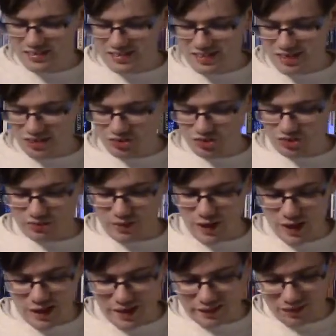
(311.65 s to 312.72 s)
tells
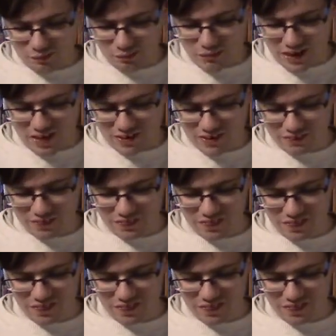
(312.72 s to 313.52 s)
Ray about,